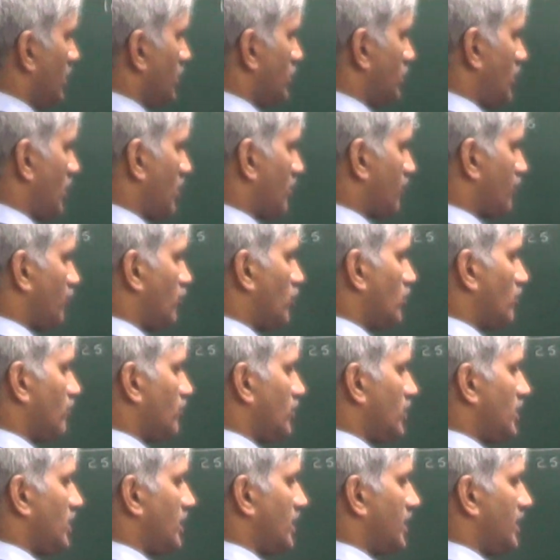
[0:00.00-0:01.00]
Therefore
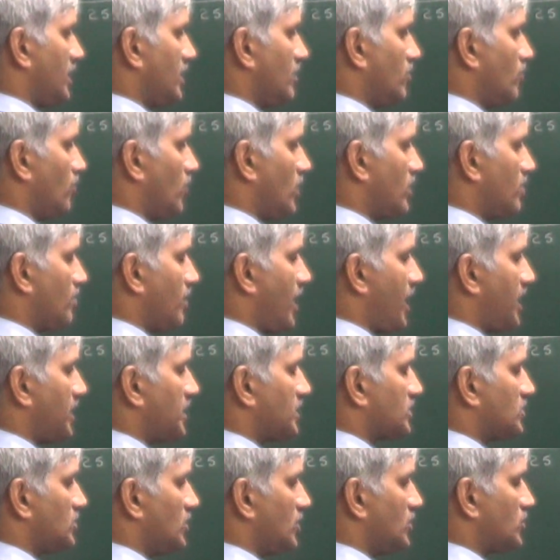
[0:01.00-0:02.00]
we are getting 1
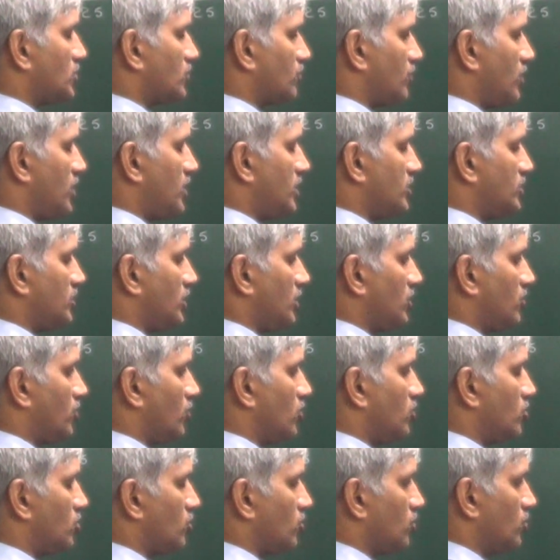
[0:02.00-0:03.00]
minus e square is
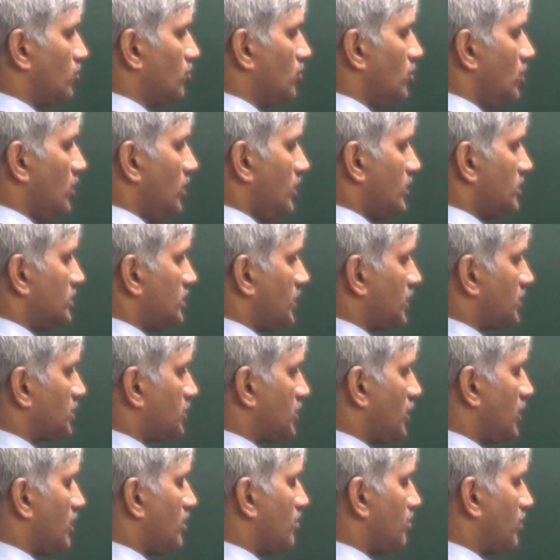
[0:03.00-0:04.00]
equal to
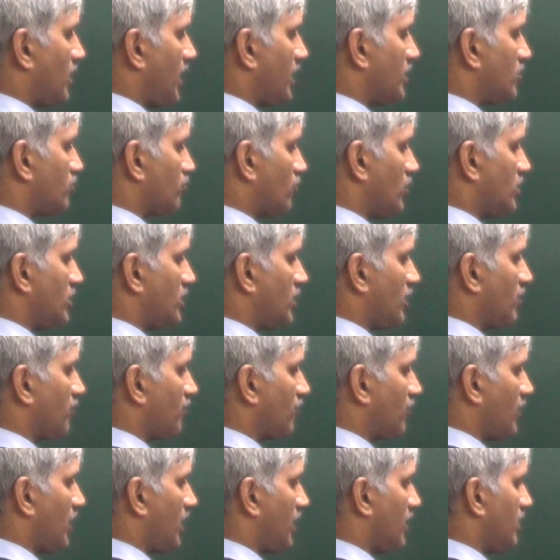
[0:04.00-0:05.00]
16 by
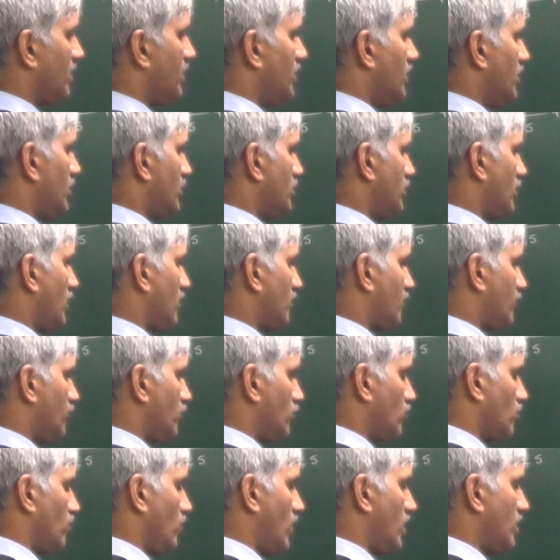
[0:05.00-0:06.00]
25.
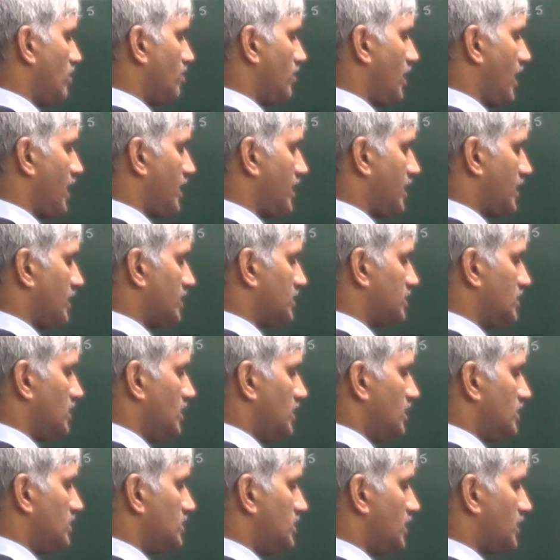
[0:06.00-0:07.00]
Therefore 1 minus
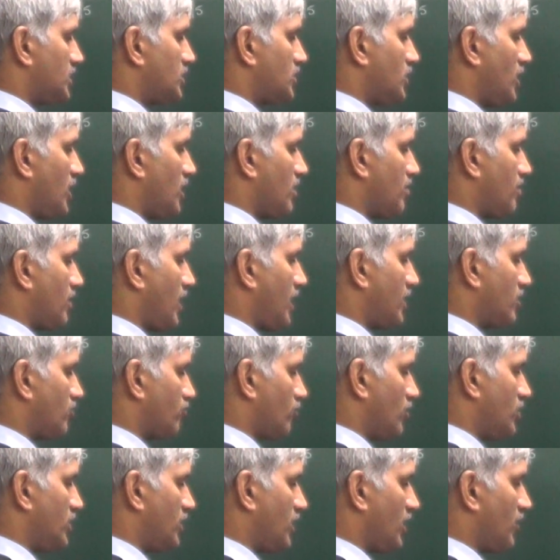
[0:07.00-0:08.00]
16 by
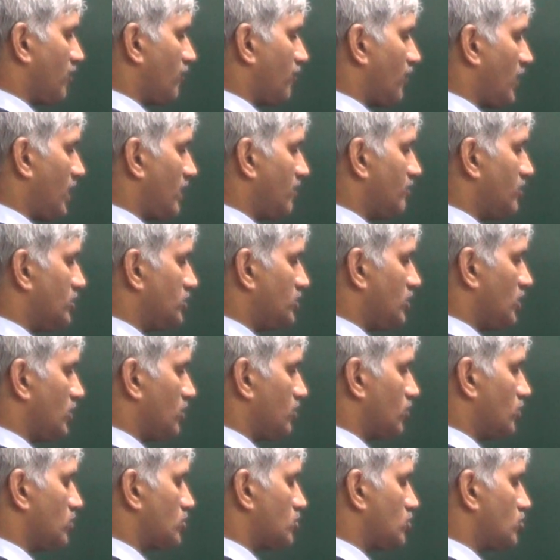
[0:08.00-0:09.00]
25 is
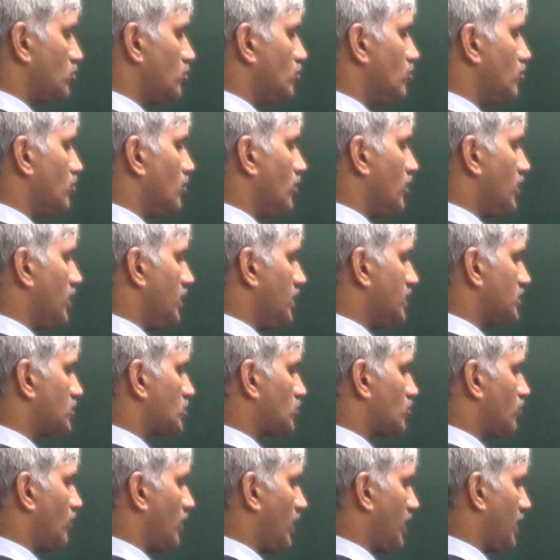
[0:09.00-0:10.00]
equals to e
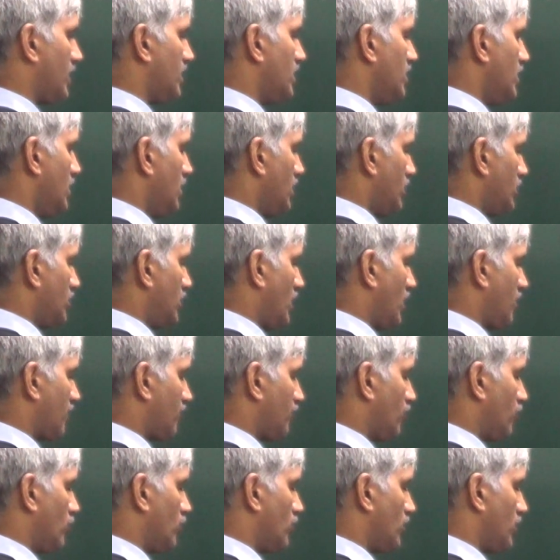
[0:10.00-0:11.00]
square.
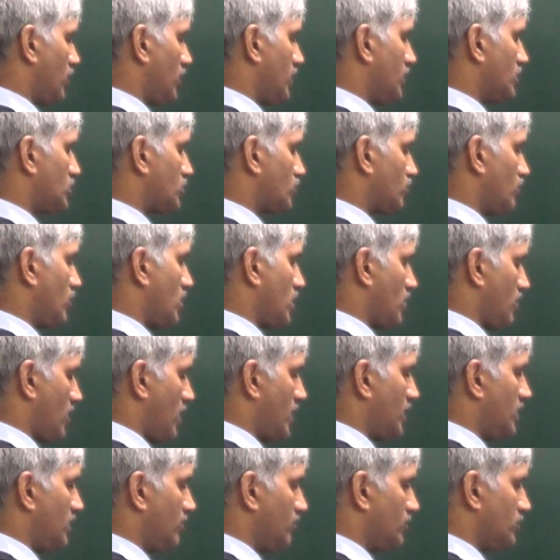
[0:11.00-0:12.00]
Therefore e square
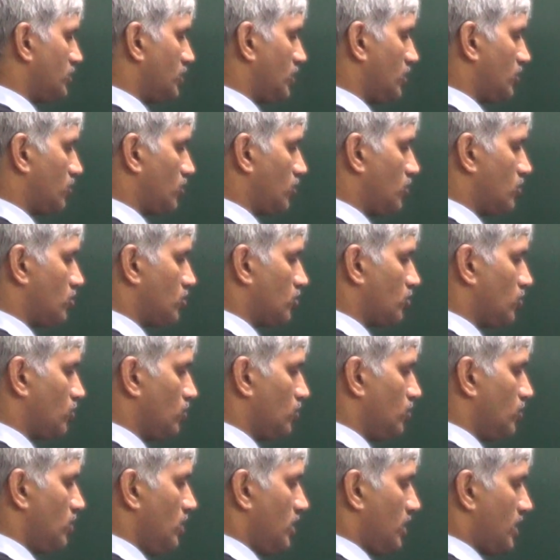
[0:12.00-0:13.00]
value is equal
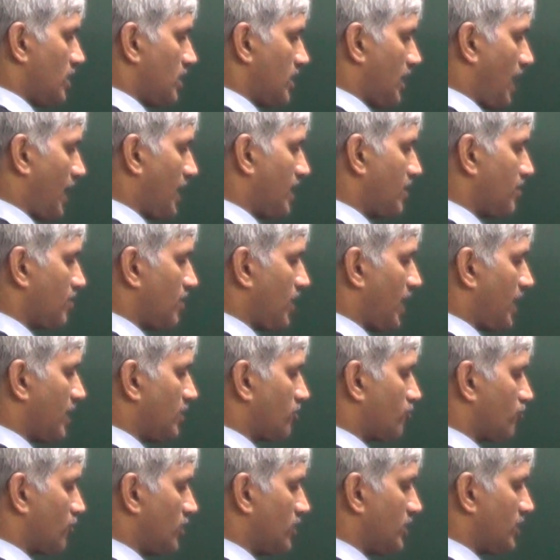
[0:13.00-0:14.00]
to 9
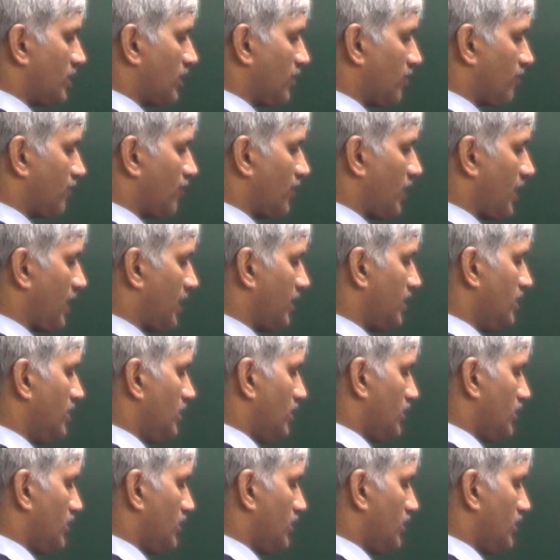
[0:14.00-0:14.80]
by 25.